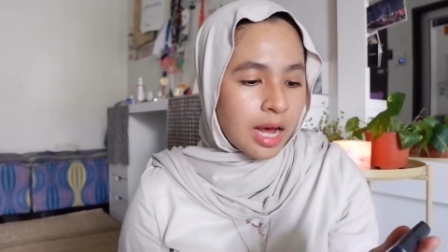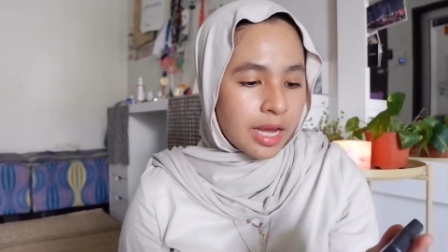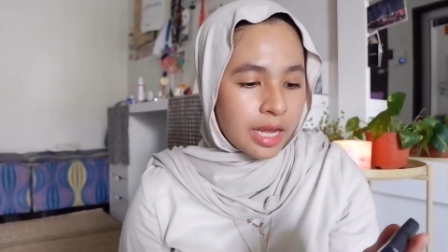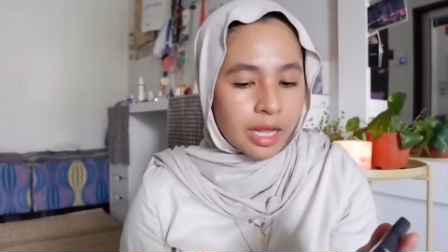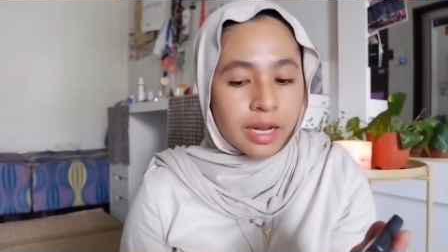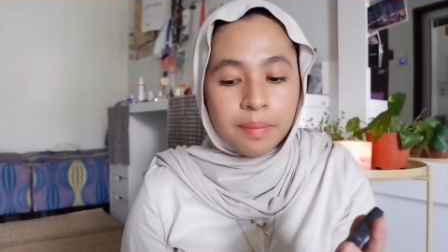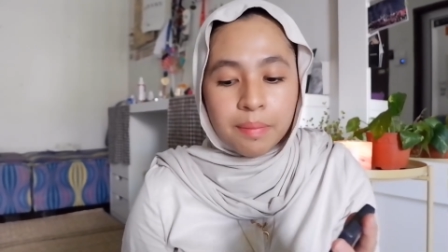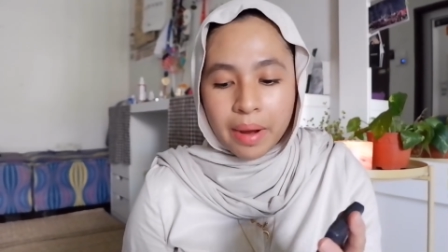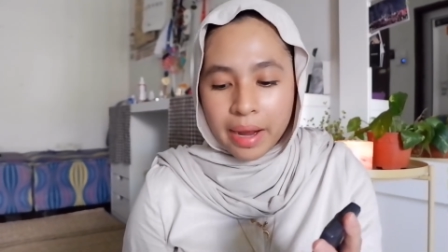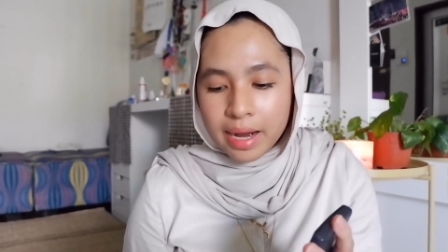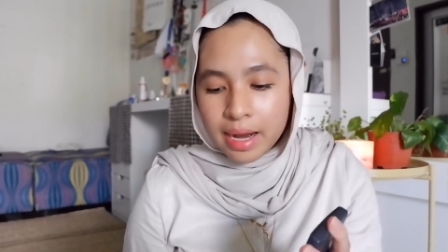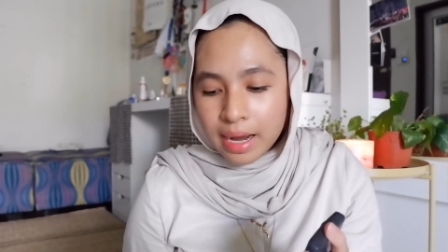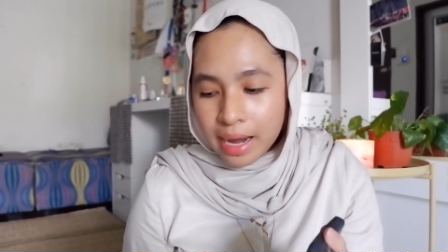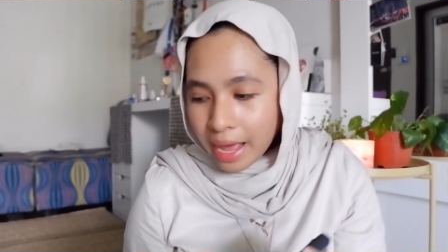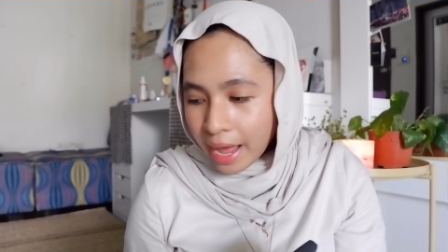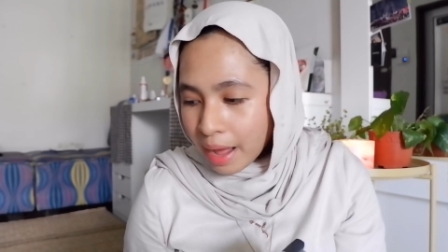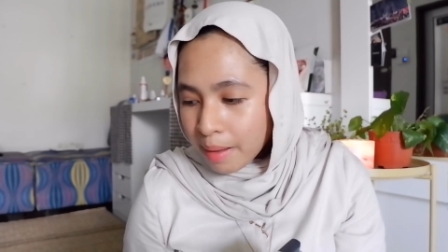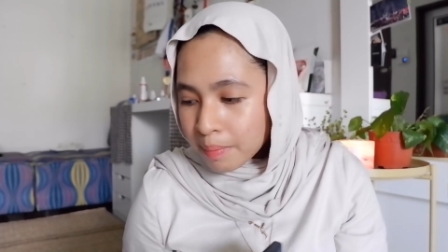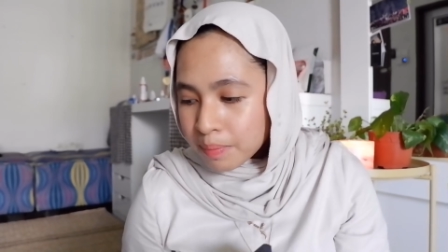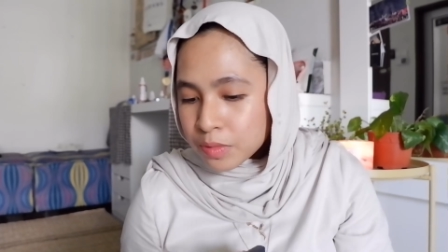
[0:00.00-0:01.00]
in my
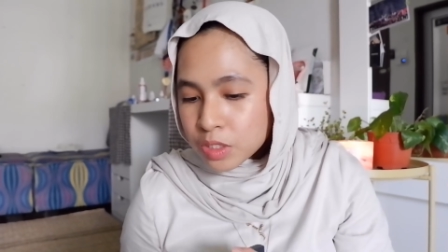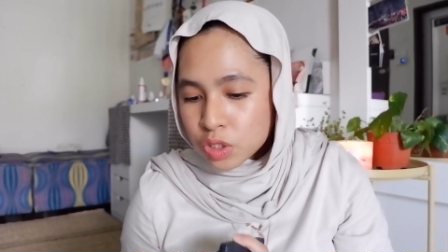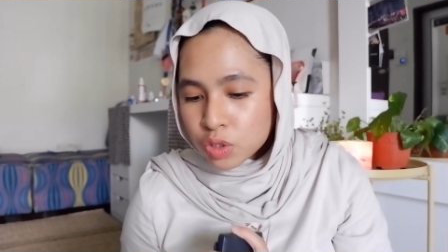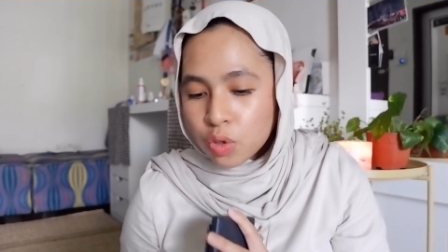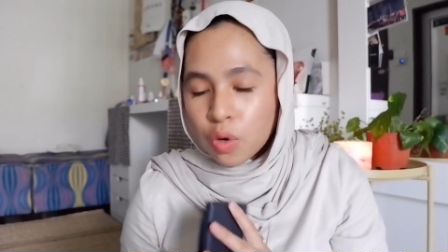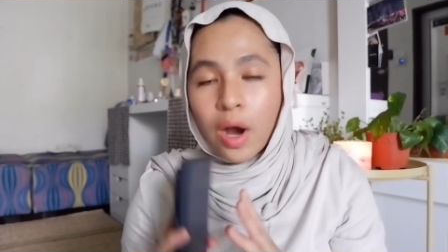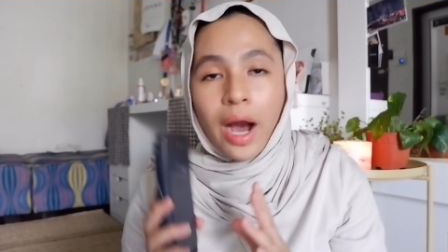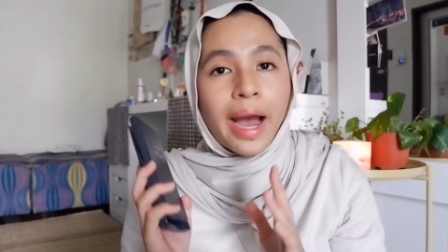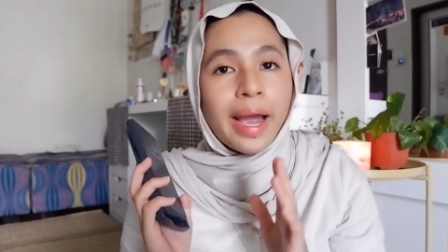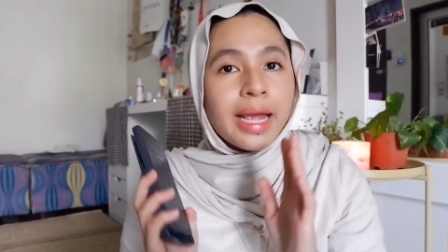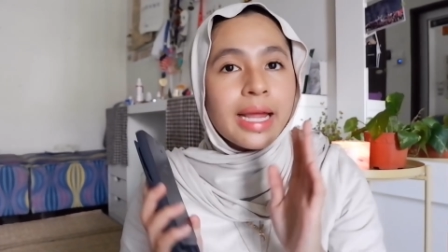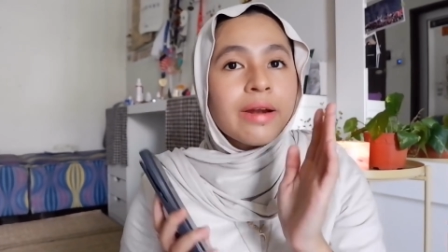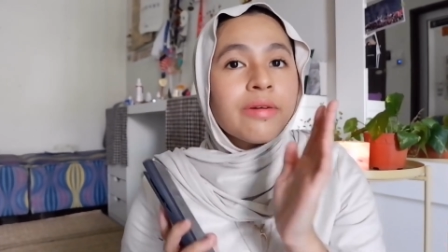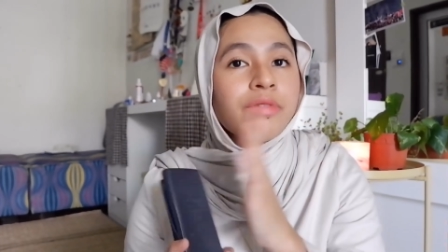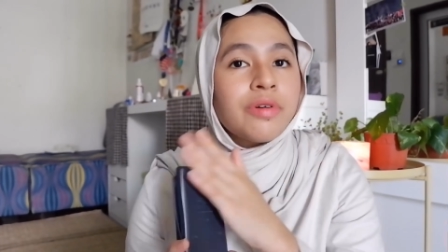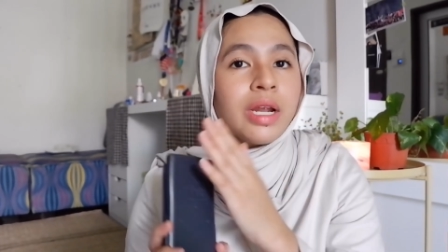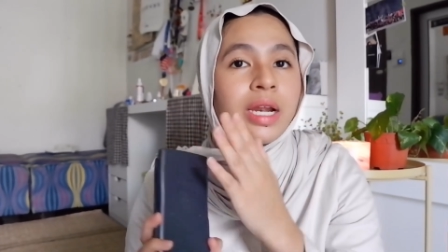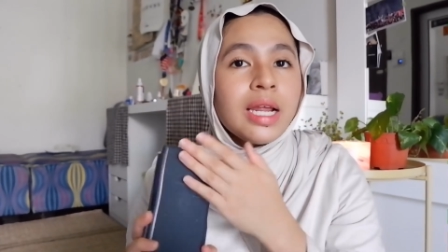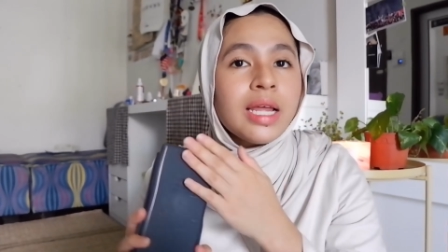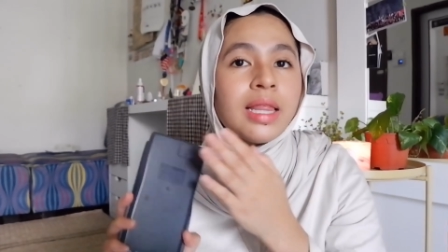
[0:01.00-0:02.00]
lab, so I
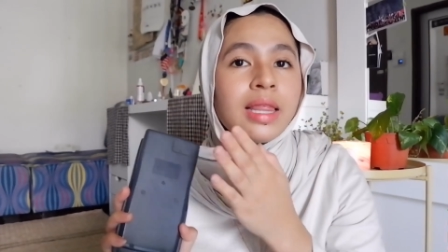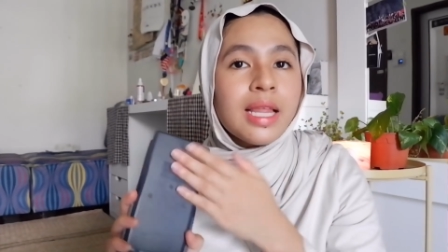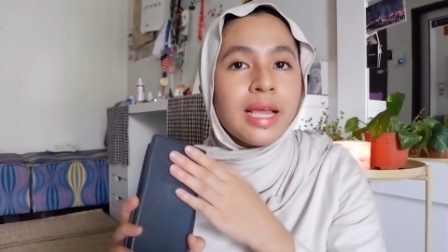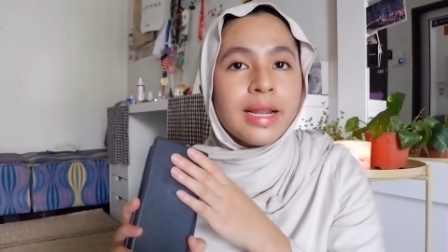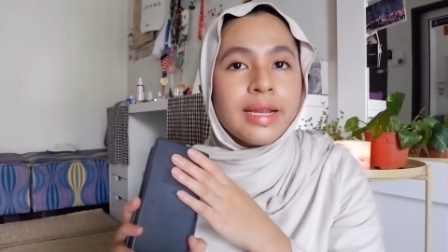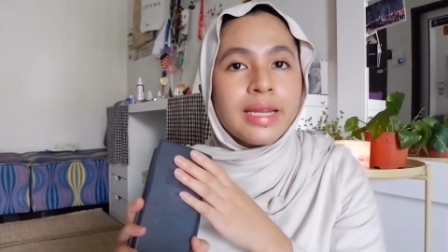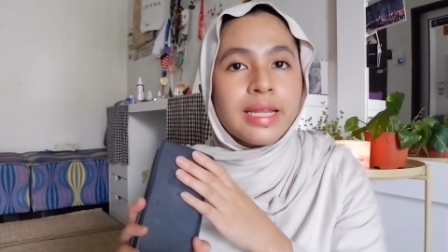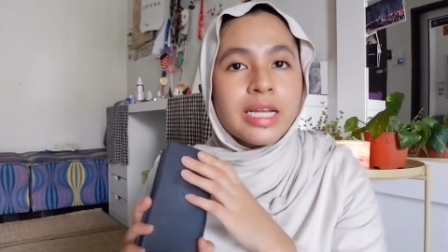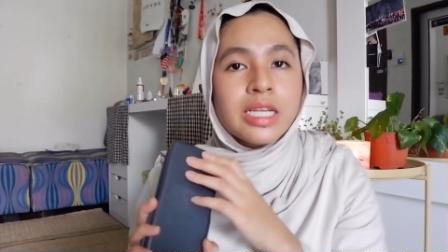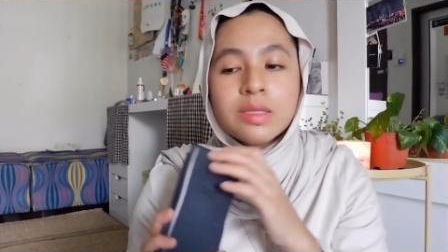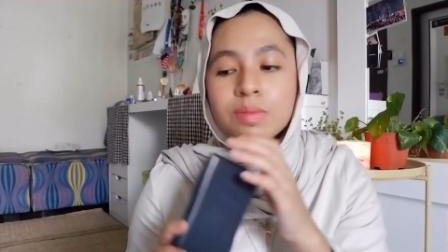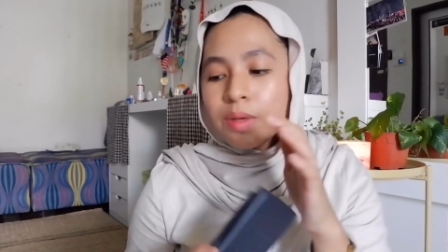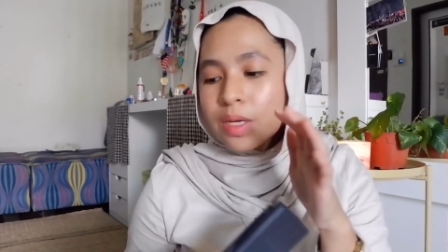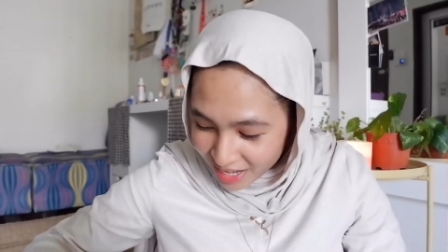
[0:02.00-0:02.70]
really need this.